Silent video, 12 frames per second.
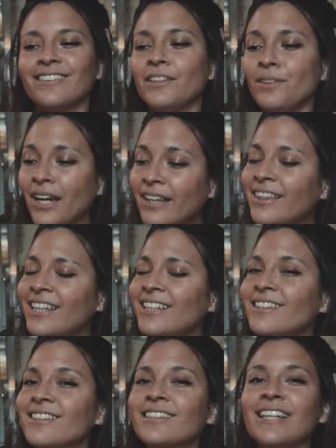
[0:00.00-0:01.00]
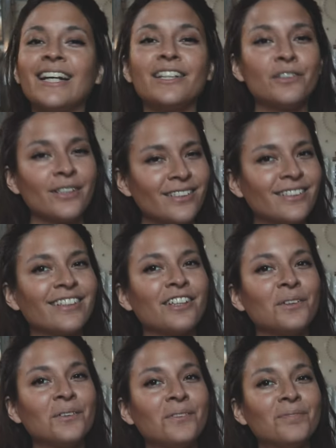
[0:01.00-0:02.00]
You got this. I trust
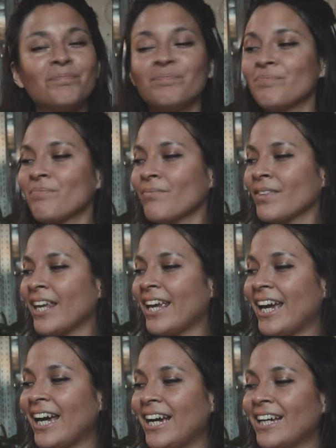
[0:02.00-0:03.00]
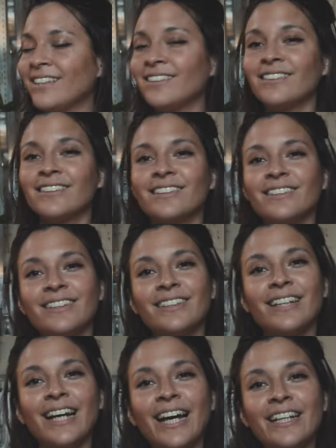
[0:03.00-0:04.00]
you. And
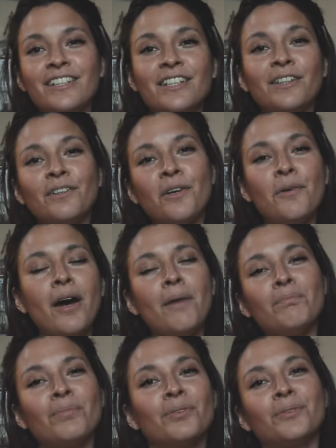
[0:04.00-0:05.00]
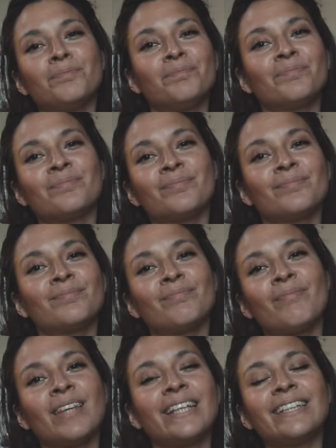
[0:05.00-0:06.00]
I cheer you up.
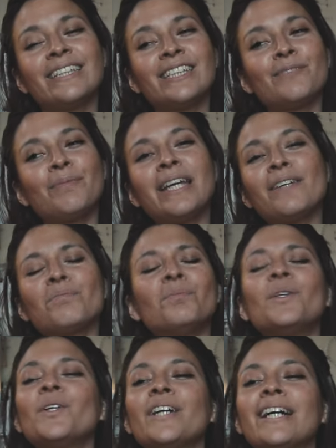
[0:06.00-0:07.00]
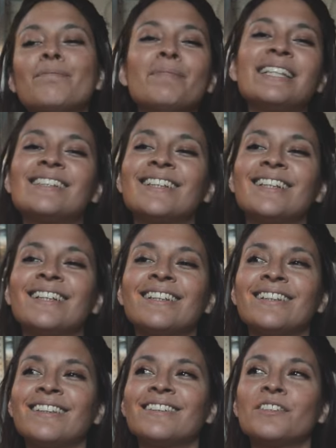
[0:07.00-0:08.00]
Let's make more
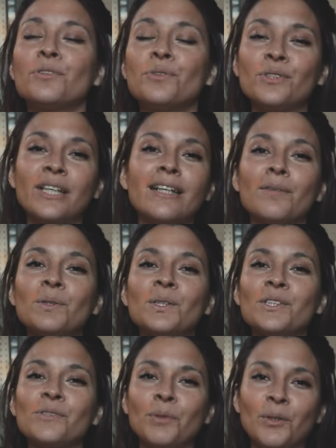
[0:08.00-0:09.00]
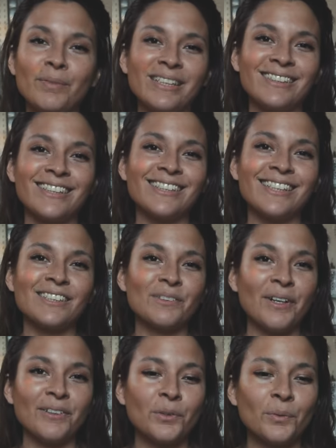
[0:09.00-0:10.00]
amazing, sustainable small businesses
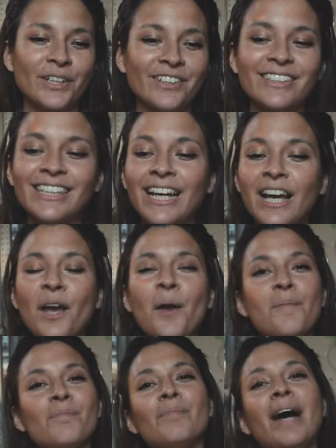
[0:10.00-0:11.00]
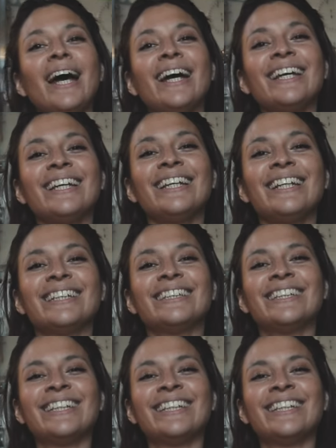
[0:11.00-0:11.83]
around the world. Bye!